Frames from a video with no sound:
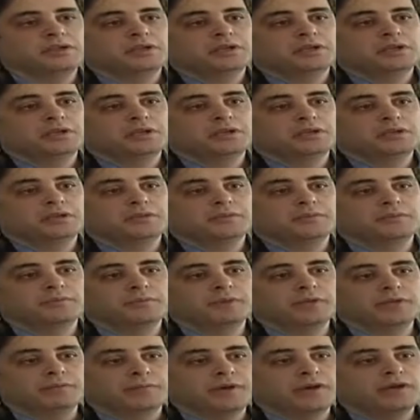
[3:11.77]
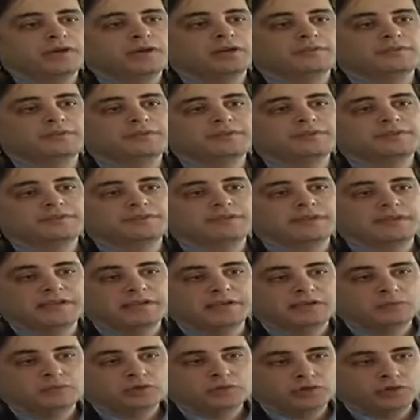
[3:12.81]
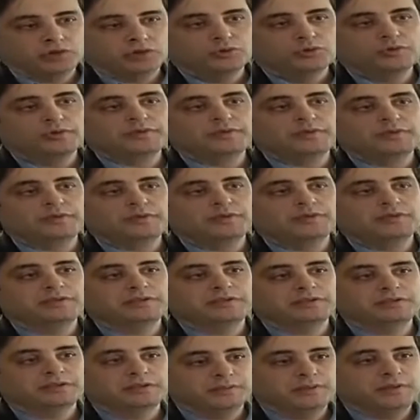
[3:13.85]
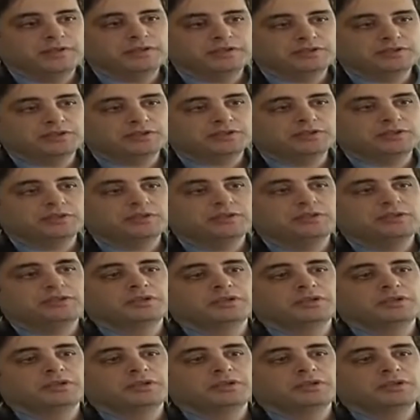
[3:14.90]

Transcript: In my office, I will always meet the patient